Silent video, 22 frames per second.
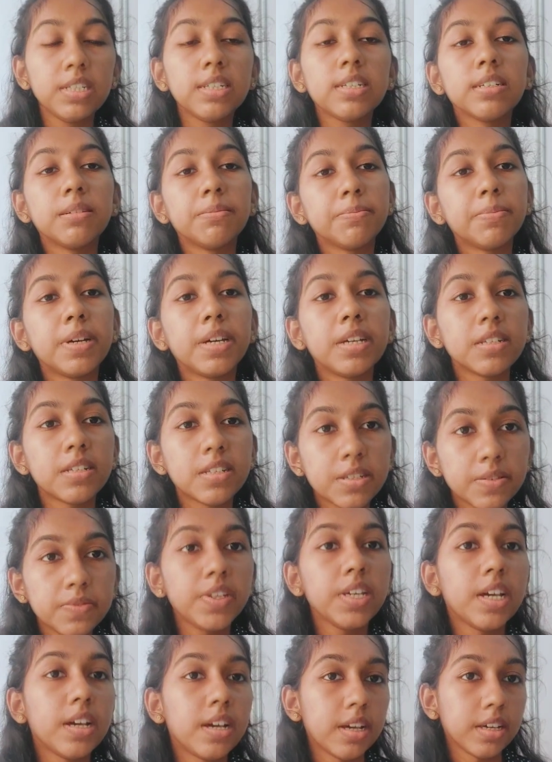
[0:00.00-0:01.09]

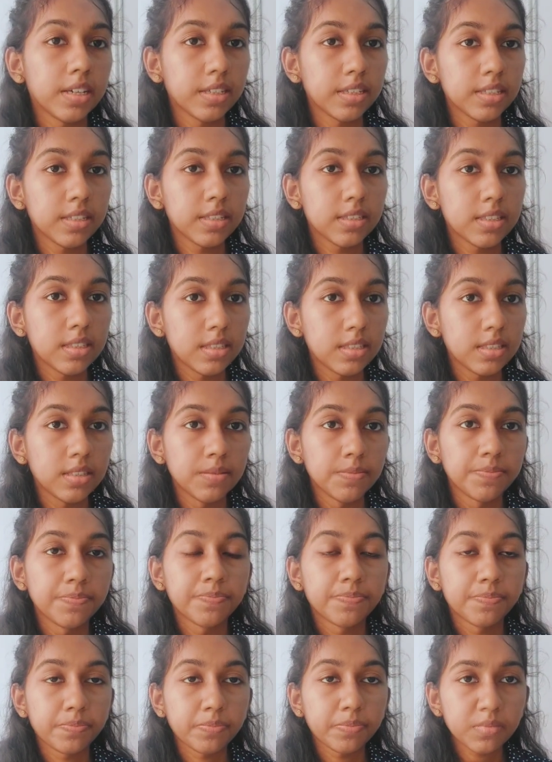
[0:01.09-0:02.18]
comparatively high.
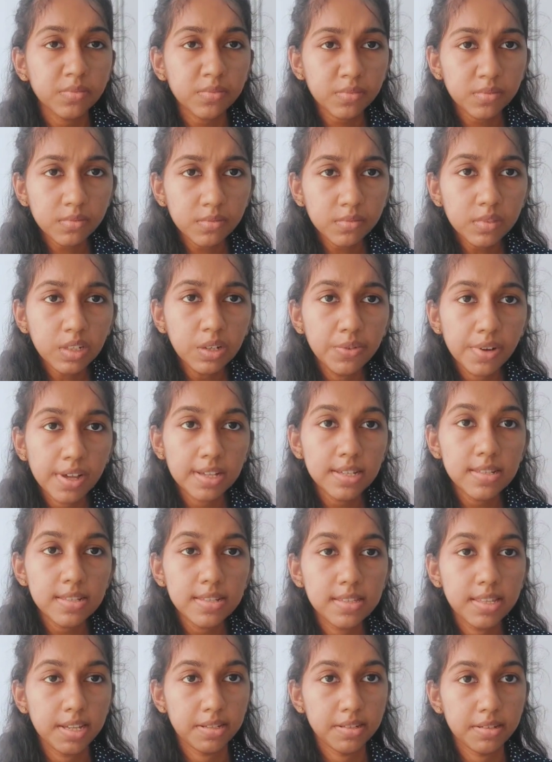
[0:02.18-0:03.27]
Why is
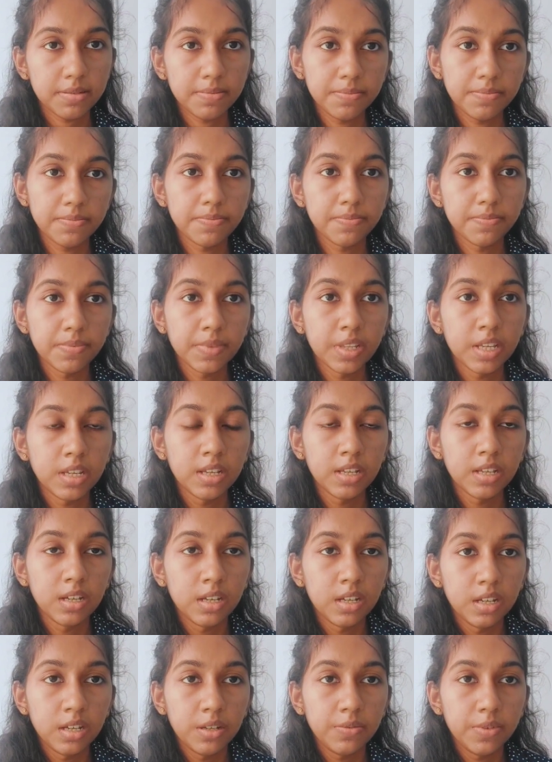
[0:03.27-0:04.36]
that?
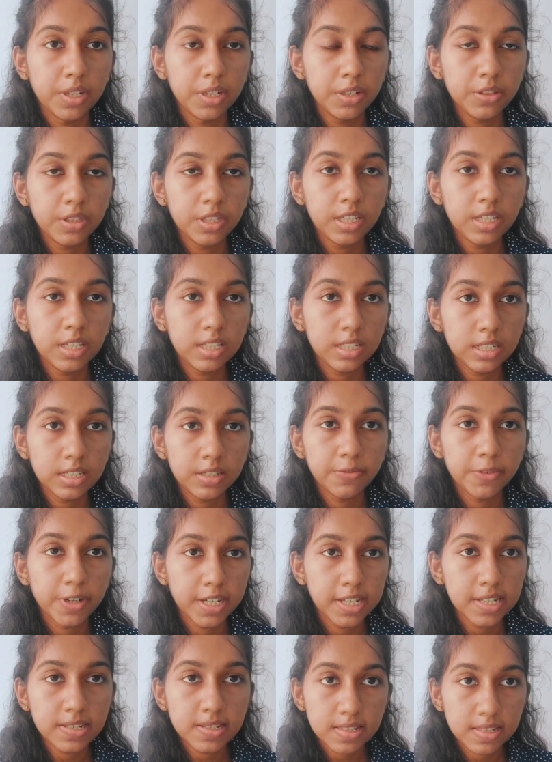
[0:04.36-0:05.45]
When you think
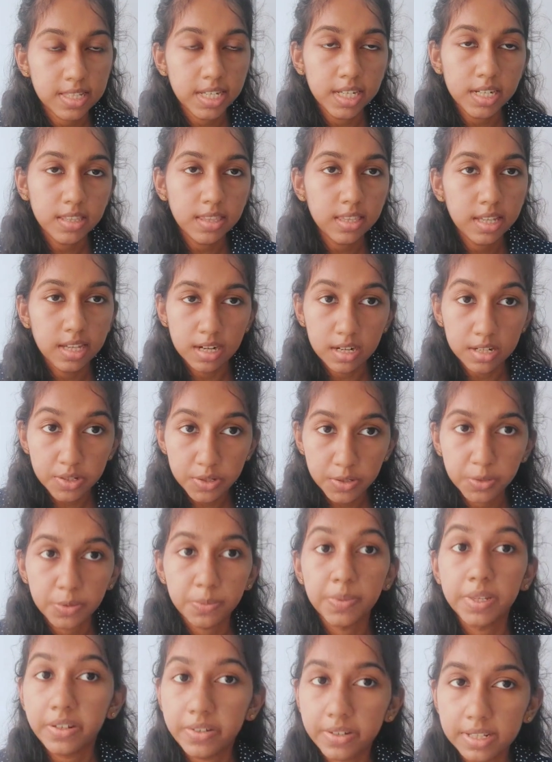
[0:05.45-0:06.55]
why is that, there are so
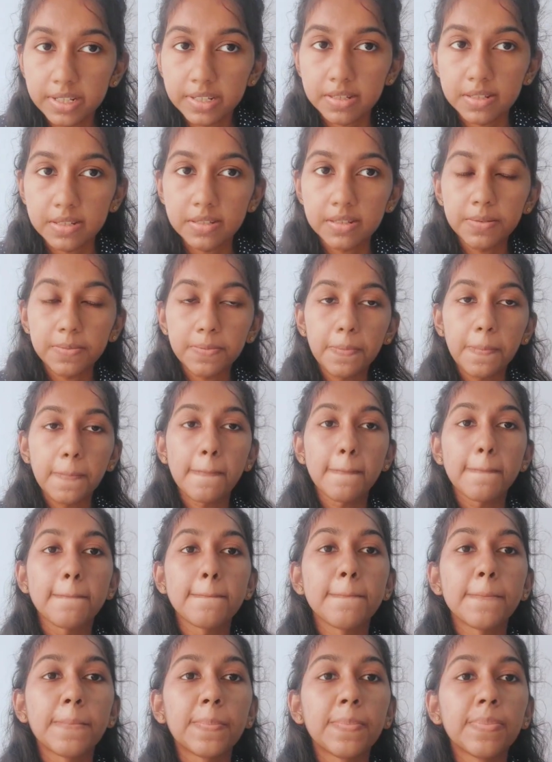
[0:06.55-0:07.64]
many reasons.
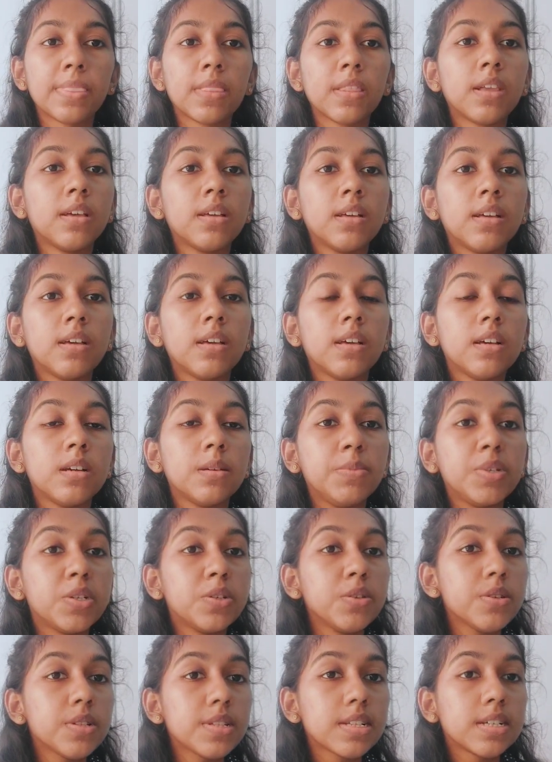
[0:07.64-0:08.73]

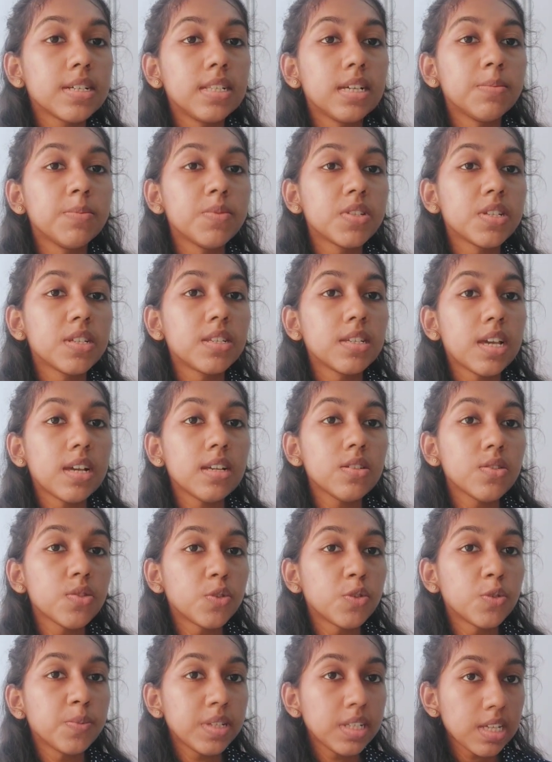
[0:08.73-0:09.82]
Because Colombo City has
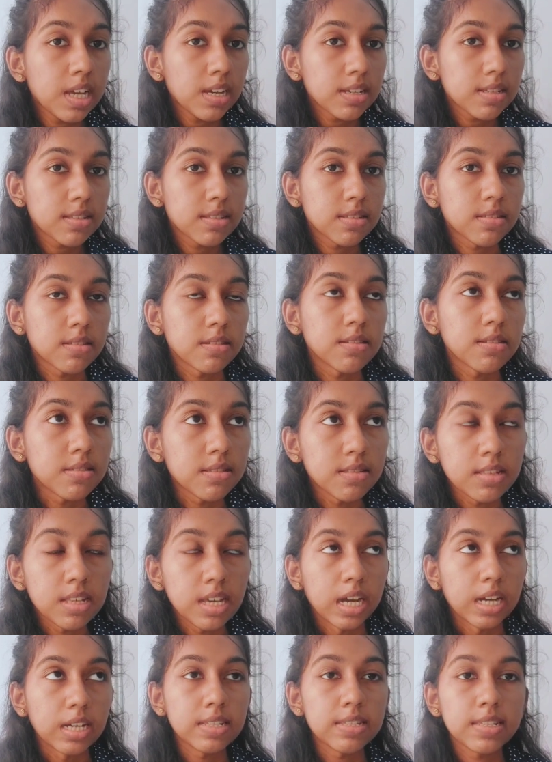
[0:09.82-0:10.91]
so many accesses.
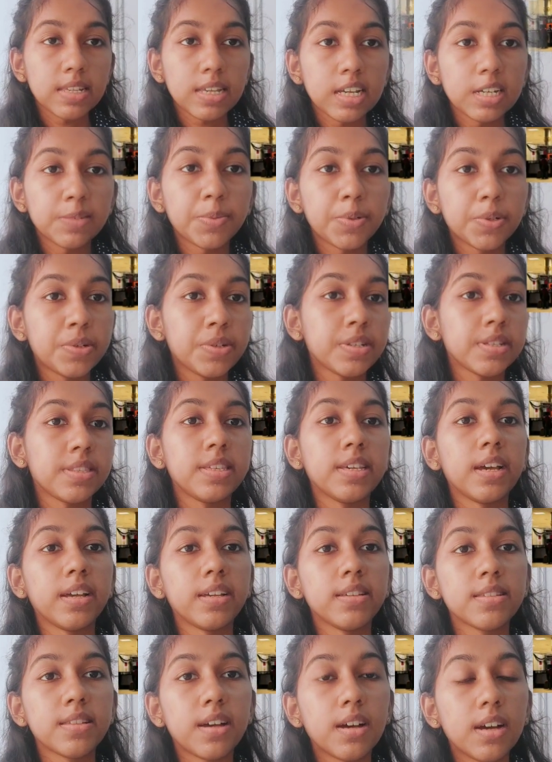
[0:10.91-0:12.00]
There is airport, there
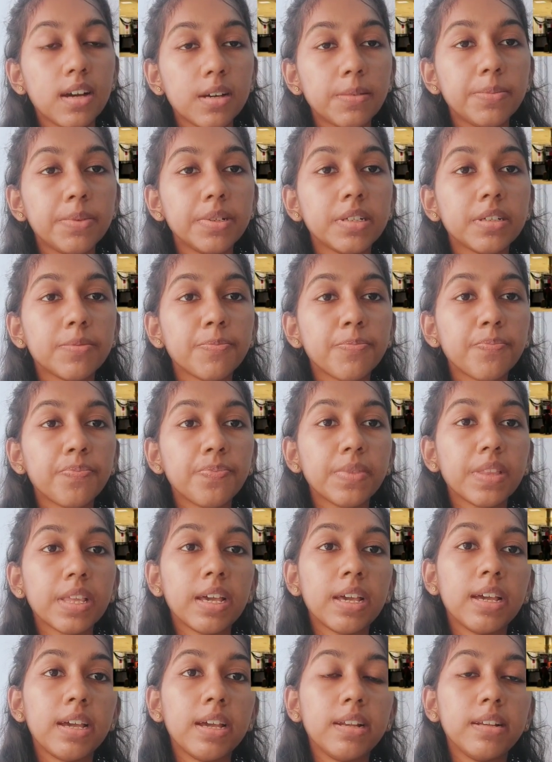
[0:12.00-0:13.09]
is harbor,
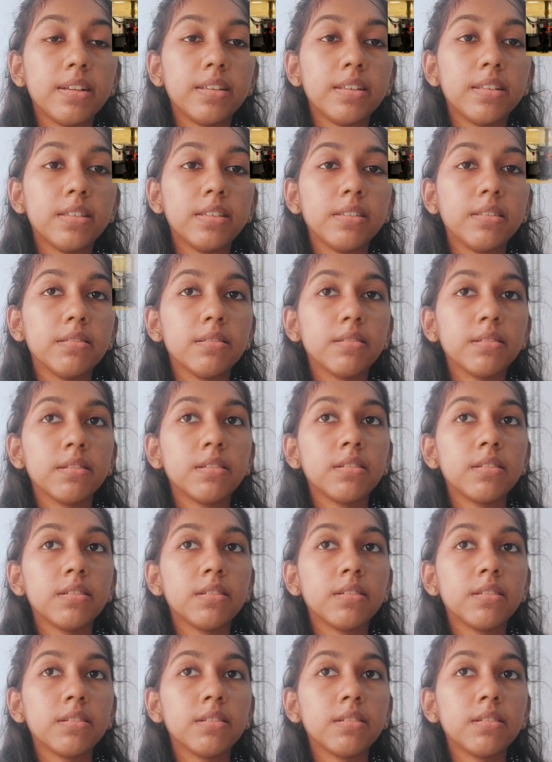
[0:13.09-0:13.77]
and